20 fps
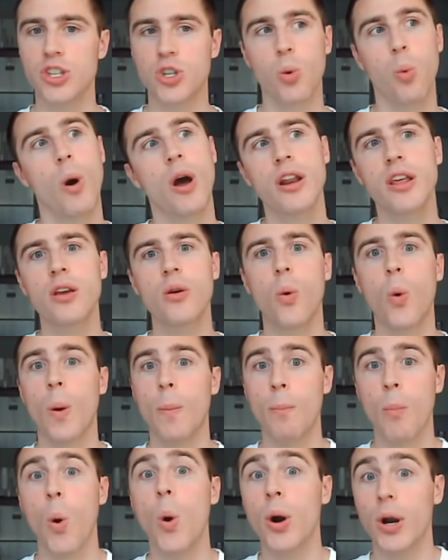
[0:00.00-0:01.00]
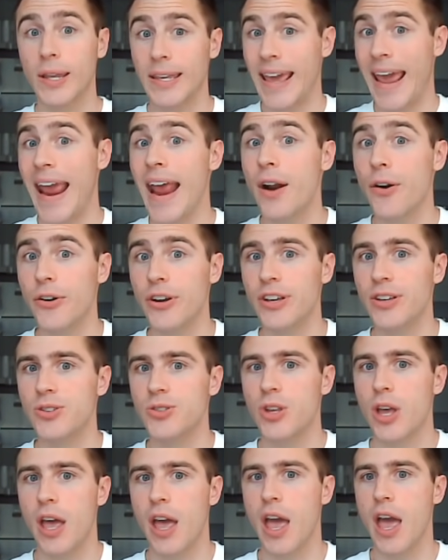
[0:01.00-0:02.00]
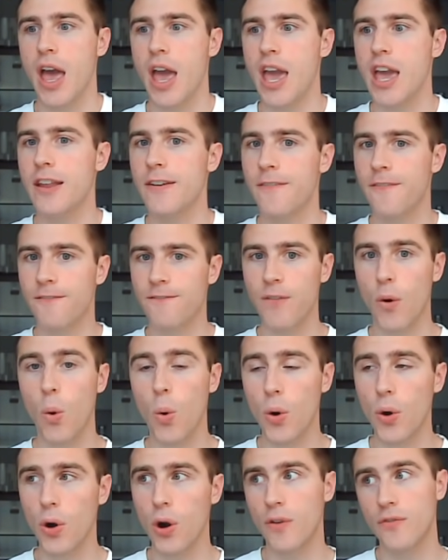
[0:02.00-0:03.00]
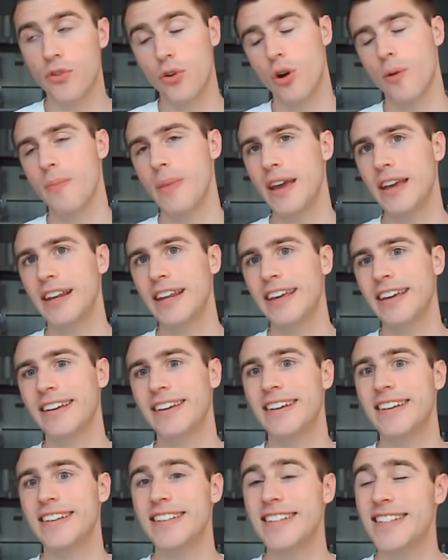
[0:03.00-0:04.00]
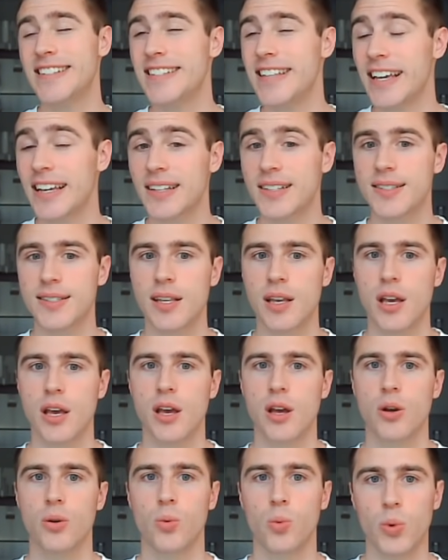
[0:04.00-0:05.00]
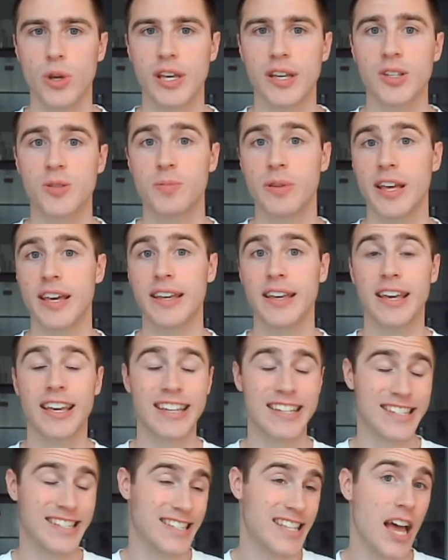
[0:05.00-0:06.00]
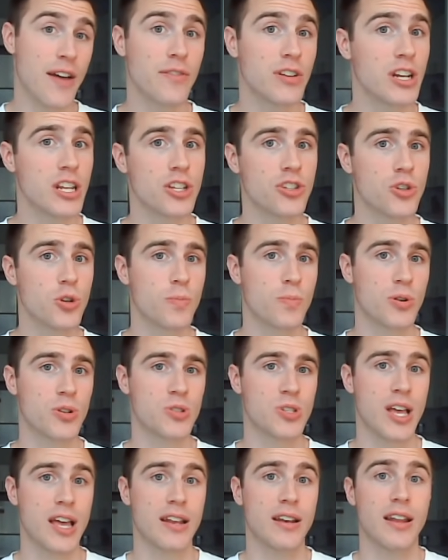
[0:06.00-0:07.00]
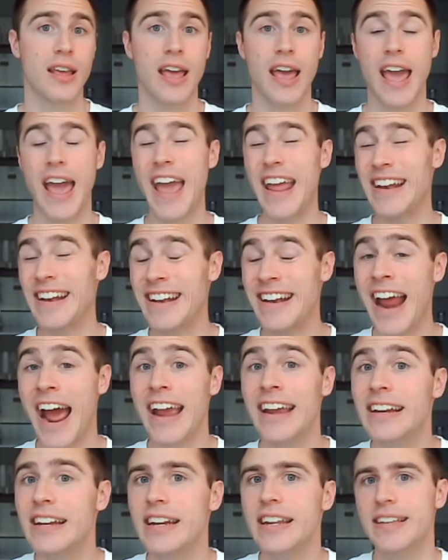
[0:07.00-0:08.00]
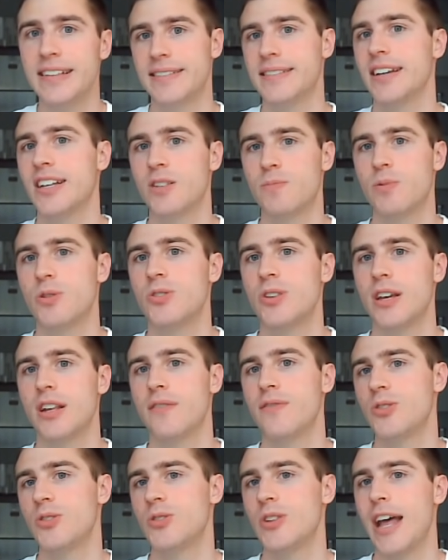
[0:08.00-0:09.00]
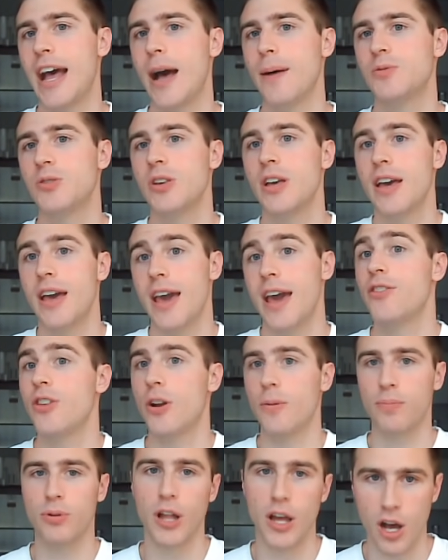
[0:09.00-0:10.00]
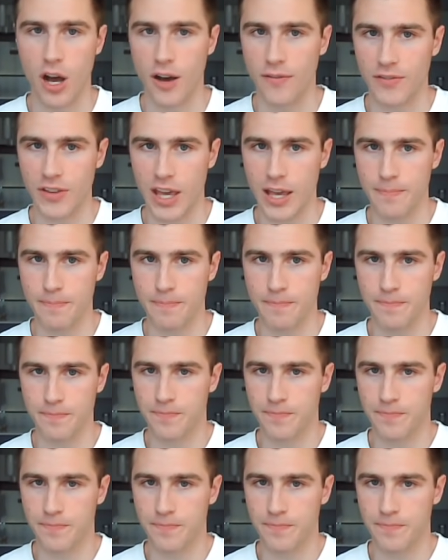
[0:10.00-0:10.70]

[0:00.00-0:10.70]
20 or more carries in four of the remaining 6 weeks, playing 72% and 96% of the snaps in their playoff game.